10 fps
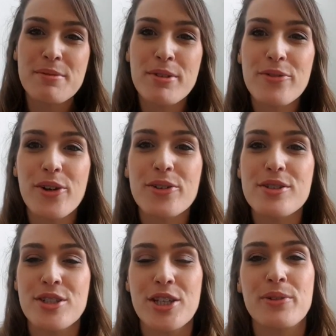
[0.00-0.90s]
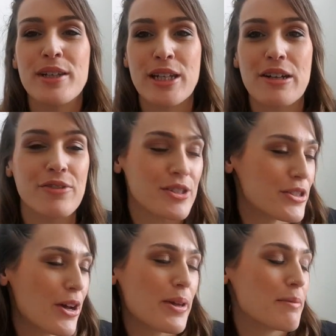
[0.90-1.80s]
move on to Love
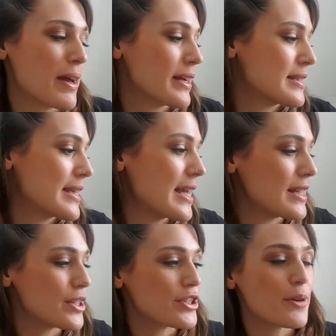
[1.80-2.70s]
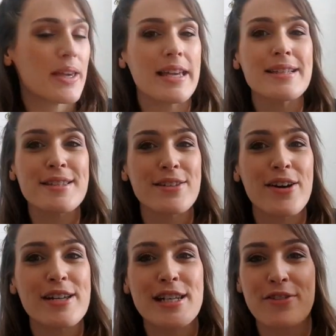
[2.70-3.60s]
Sewing magazine. So
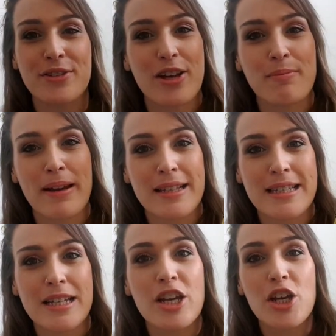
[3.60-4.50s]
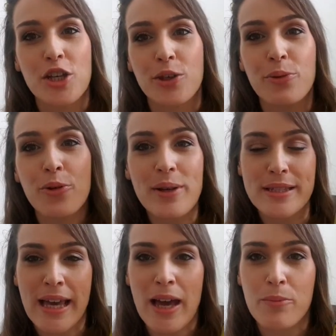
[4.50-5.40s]
inside Love Sewing magazine, you always
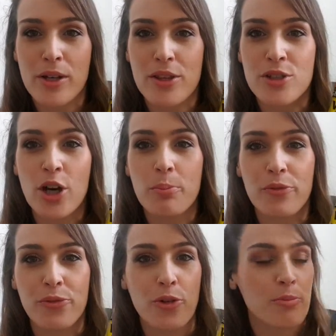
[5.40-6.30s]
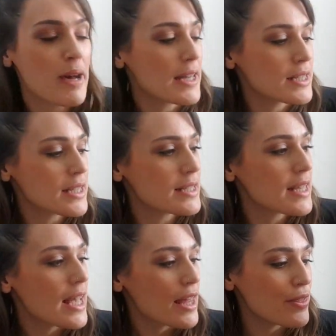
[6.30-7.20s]
get one of the top four patterns.
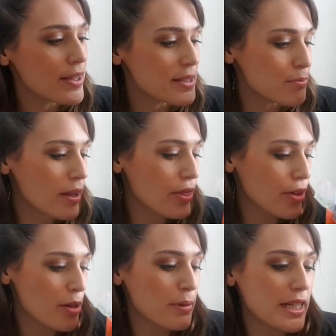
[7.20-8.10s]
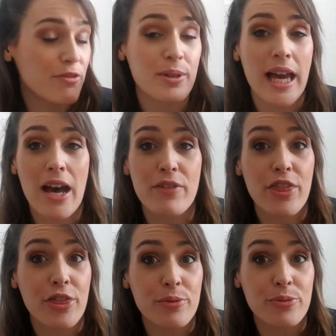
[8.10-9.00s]
This month, I believe we have
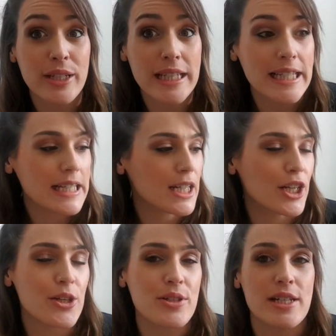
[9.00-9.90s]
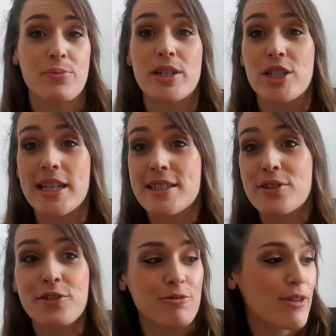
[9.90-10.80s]
three included, which is
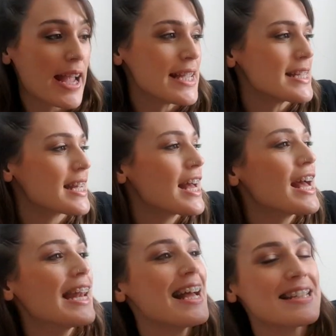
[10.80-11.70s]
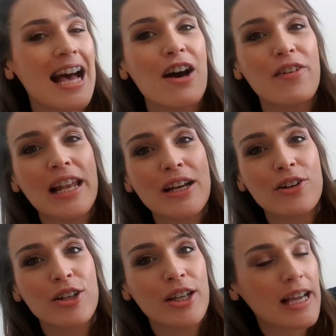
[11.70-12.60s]
great. Let's have a
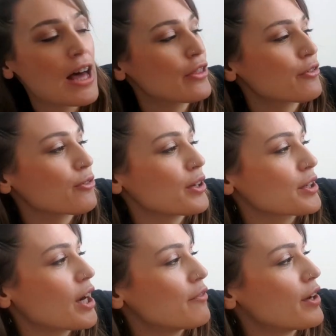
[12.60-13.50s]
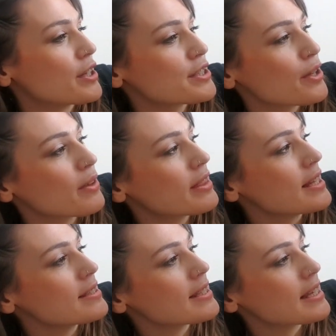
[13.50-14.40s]
little look at the front cover. So
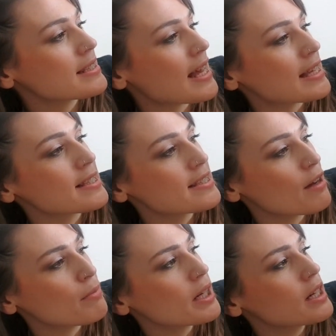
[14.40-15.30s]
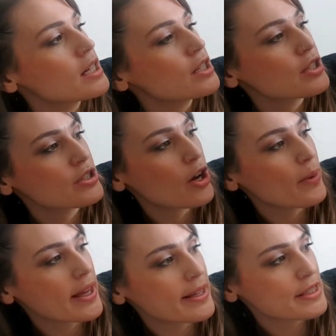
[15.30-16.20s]
this is a summer
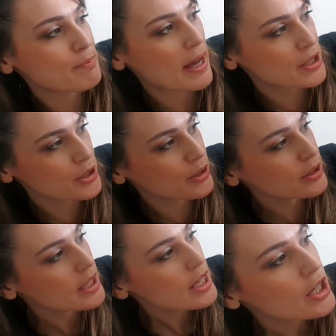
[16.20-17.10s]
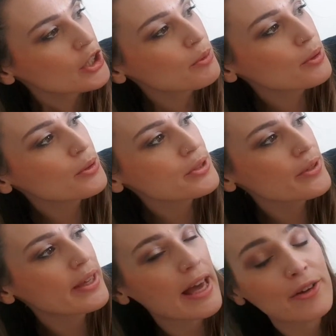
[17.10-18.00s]
sewing special. You
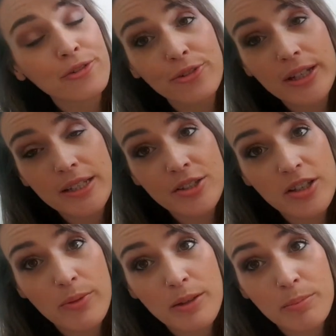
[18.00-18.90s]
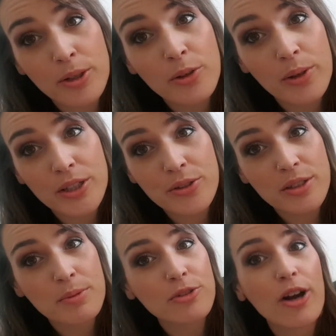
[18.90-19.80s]
also get a free sewing book when you
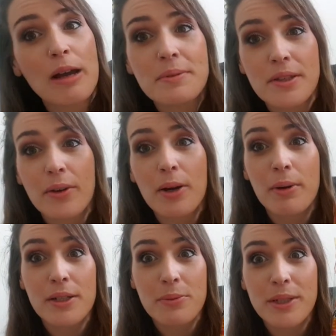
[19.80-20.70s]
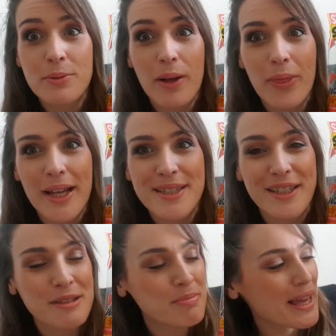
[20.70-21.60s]
subscribe, so I wonder which one that's
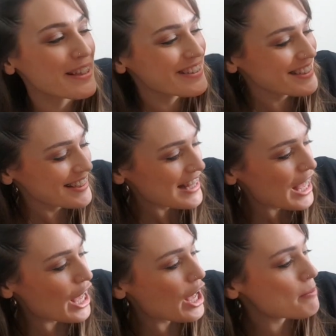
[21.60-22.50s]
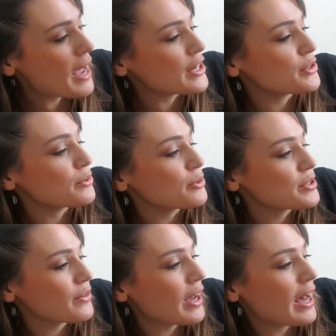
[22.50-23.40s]
going to be. And you
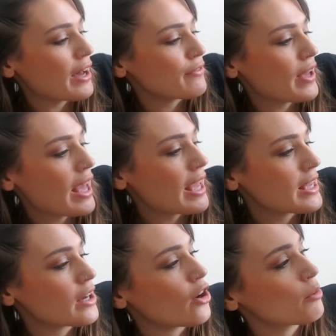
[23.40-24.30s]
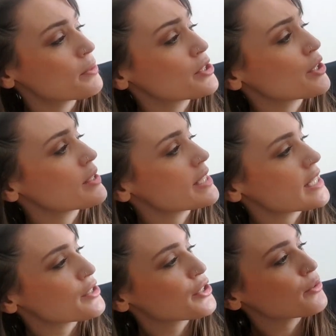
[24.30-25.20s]
also have an
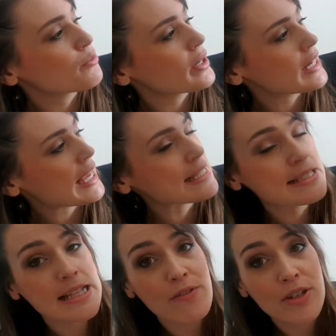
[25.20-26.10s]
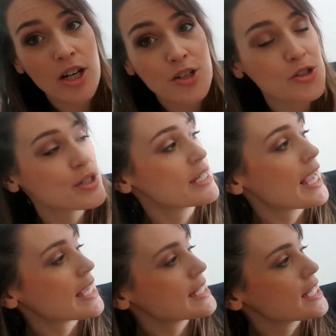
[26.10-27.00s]
opportunity to win a
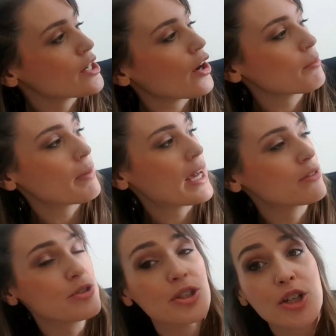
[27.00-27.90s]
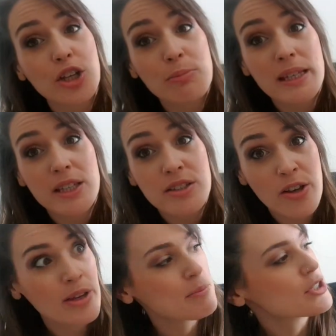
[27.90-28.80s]
£789 Janome
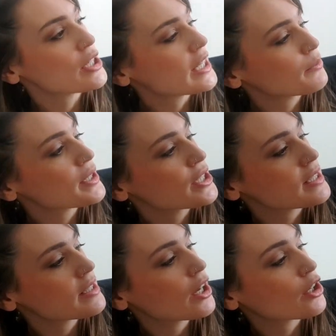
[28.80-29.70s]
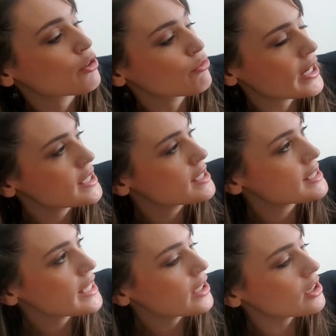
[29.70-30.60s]
sewing machine, which is a great
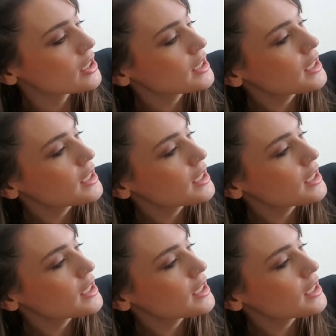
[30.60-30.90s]
deal.